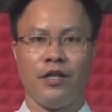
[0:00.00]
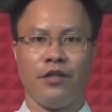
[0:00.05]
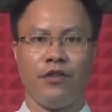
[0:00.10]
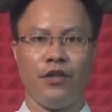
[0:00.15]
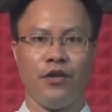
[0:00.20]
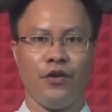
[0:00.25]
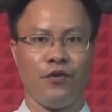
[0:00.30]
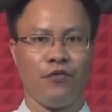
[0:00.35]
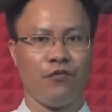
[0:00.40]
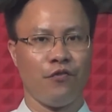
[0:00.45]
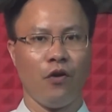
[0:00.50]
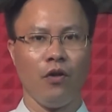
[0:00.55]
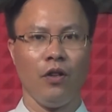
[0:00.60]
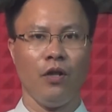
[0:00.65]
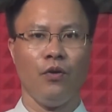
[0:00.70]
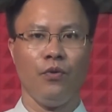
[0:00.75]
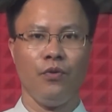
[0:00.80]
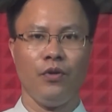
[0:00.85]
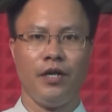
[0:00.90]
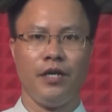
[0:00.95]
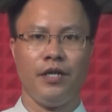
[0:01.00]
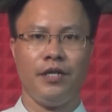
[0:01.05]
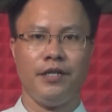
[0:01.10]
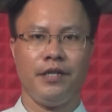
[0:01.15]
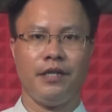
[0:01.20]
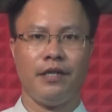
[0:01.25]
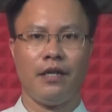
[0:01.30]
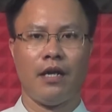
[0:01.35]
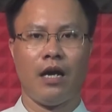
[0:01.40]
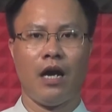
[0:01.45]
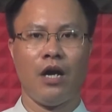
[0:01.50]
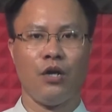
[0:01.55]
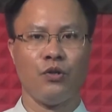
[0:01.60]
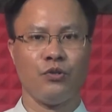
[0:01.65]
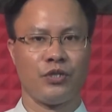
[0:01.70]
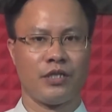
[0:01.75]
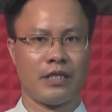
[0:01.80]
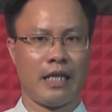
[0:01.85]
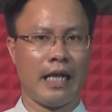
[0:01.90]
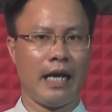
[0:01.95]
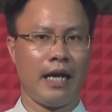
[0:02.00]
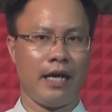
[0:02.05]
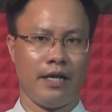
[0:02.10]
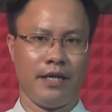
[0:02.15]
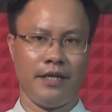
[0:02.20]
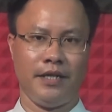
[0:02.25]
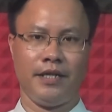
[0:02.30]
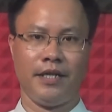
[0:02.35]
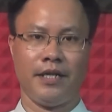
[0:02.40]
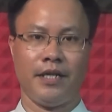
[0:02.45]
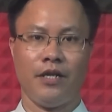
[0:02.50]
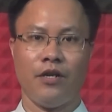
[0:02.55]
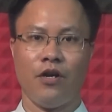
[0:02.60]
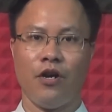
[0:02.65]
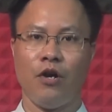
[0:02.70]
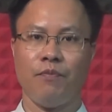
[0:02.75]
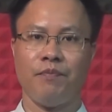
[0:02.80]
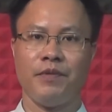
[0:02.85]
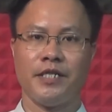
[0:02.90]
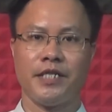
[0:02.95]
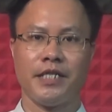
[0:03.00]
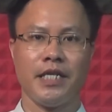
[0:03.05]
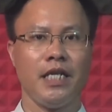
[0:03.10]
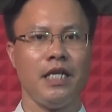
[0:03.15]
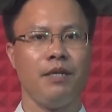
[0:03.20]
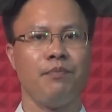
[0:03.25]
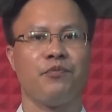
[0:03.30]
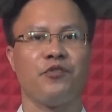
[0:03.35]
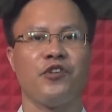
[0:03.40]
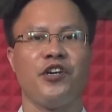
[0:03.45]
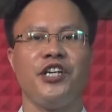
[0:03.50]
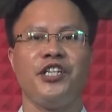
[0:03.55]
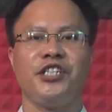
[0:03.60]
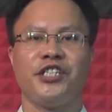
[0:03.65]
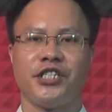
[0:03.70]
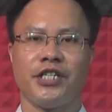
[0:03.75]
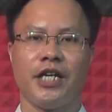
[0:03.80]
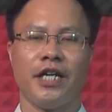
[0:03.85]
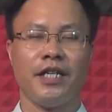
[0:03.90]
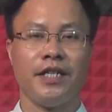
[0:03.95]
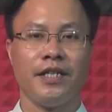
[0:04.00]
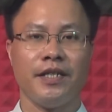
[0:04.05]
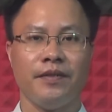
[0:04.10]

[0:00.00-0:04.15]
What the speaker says: They follow an outline of the celebration.